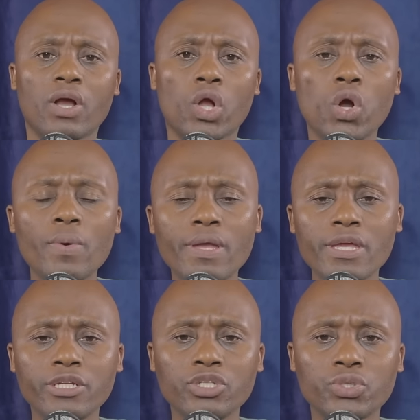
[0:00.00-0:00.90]
going
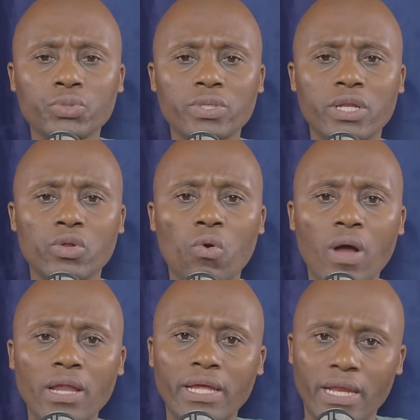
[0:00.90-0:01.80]
into the
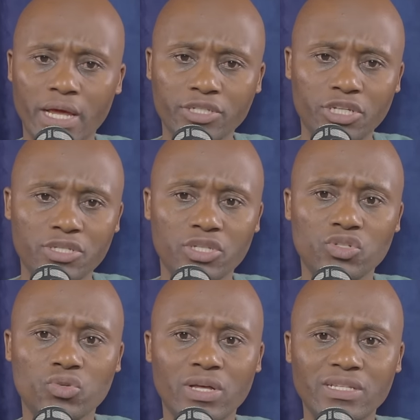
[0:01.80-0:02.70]
local elections in
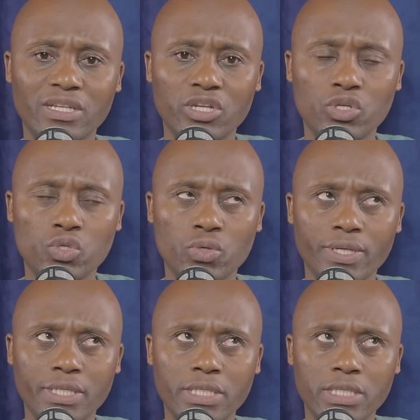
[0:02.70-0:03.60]

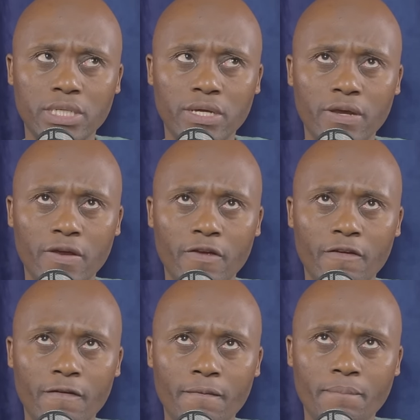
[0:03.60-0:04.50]

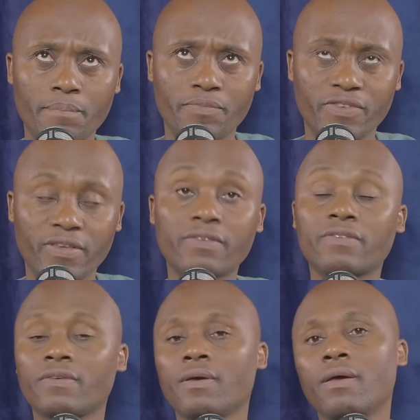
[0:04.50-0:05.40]
2026
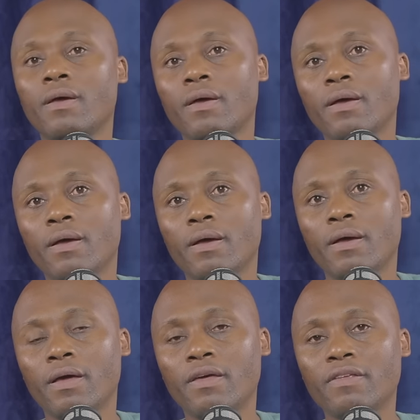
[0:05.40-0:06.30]

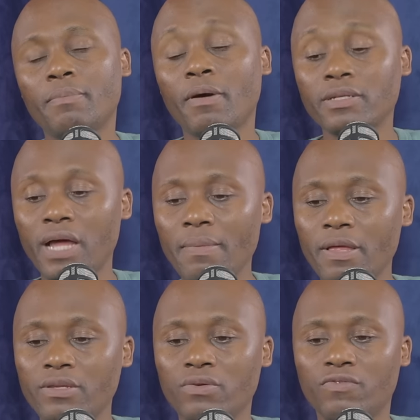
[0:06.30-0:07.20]
it is about time
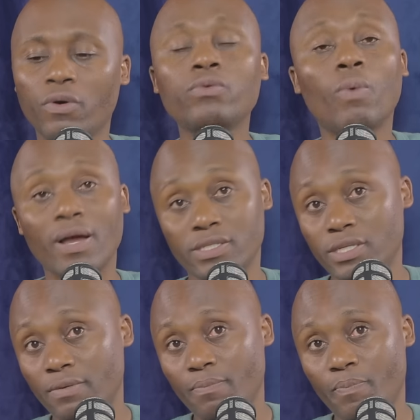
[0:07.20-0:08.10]
that you vote
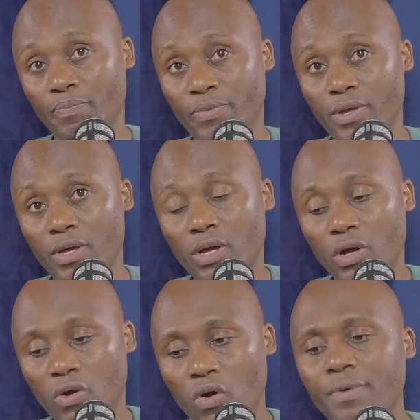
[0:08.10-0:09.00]
wisely.
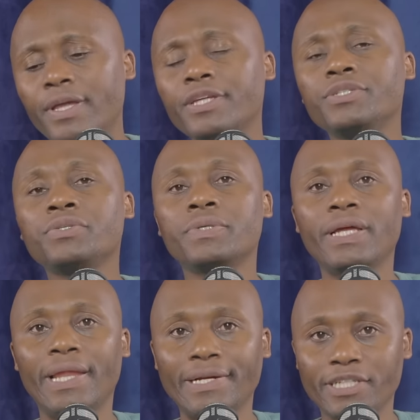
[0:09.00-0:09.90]
Going into
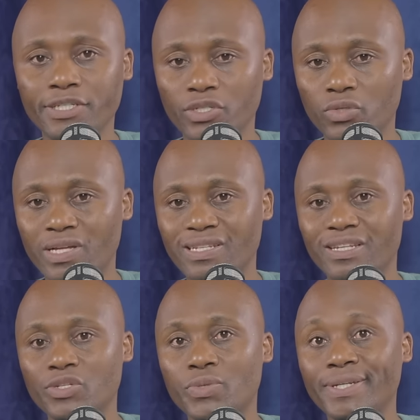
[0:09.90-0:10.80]
elections in
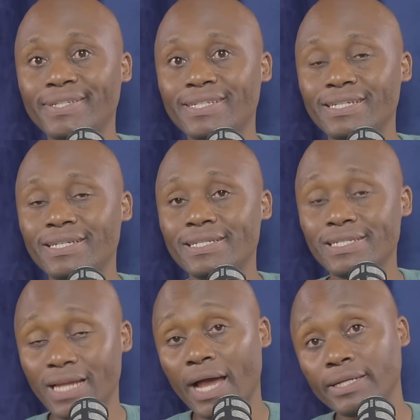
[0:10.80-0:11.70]

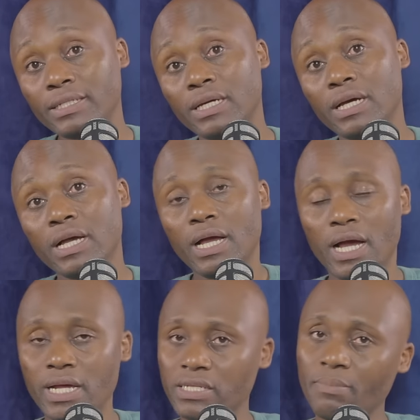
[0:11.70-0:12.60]
2029,
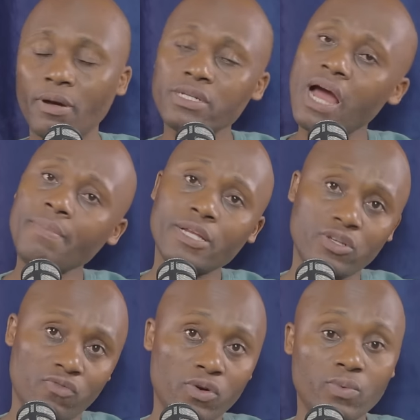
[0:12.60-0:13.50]
it is about time that you
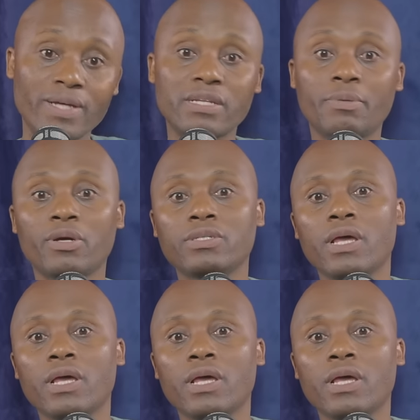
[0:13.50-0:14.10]
vote wisely because